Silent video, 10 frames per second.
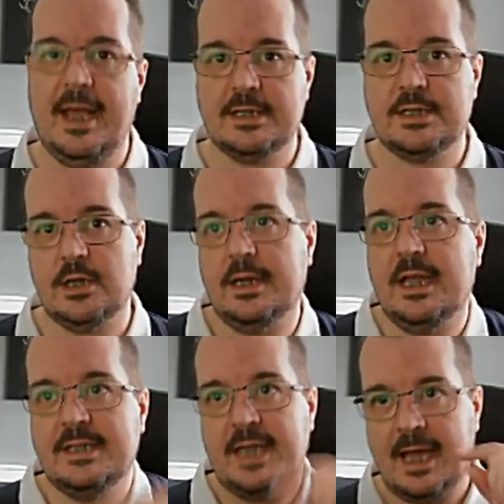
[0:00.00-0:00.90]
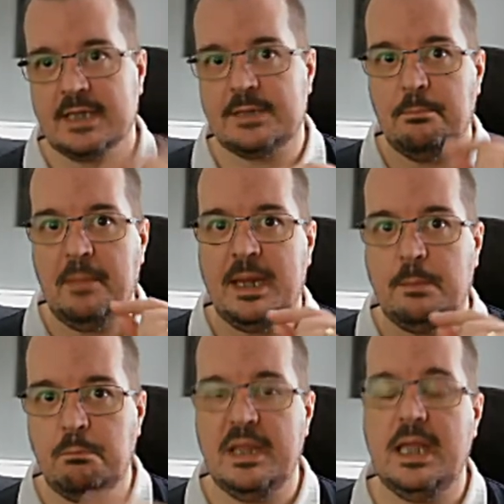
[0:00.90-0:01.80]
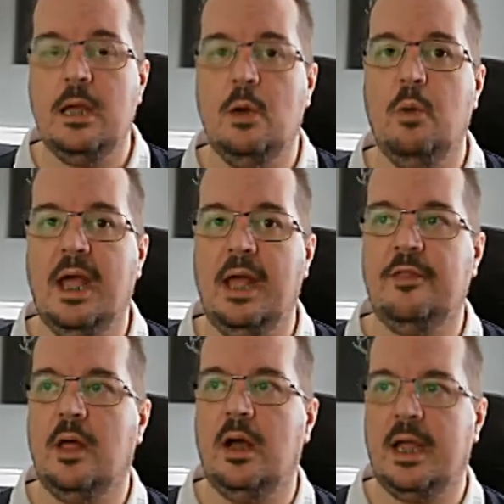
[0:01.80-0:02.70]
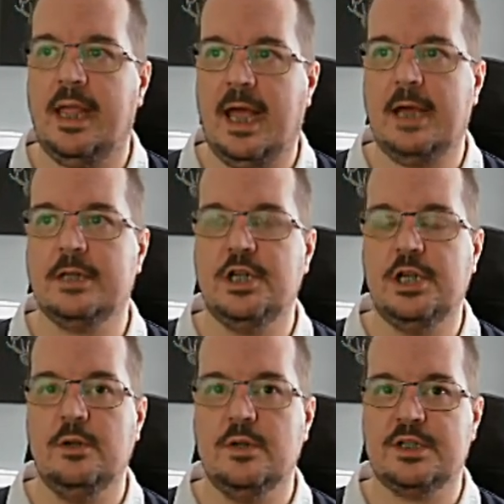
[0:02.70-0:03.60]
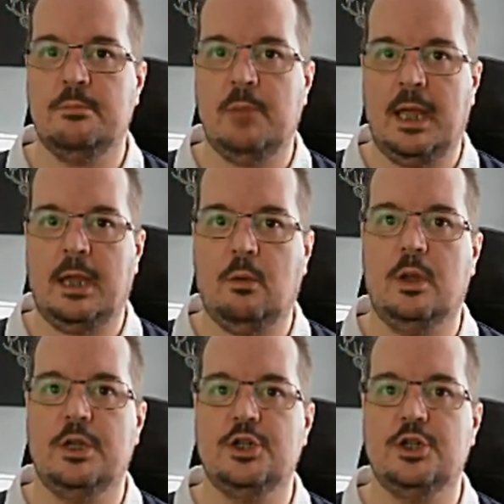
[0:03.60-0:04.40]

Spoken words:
done is it has made me aware that I had used some language